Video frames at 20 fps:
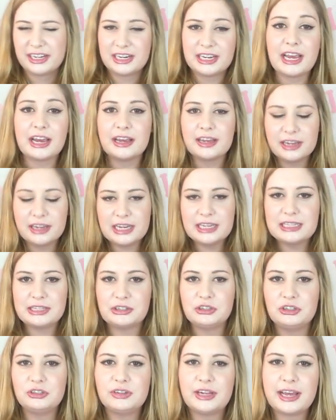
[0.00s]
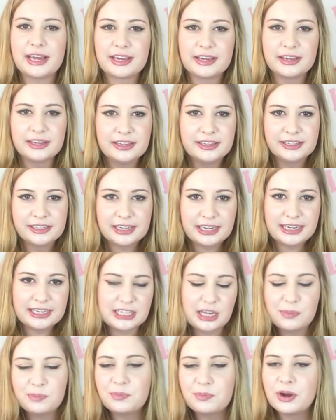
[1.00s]
Yeah, he's sort of like, he's
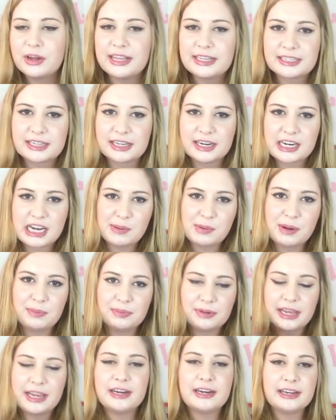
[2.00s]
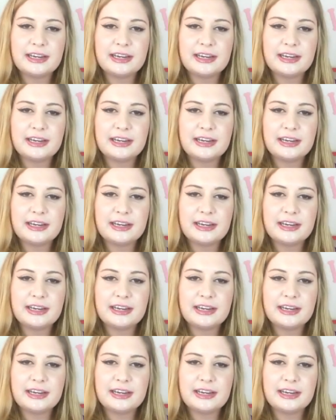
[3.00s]
someone that's going to come up later.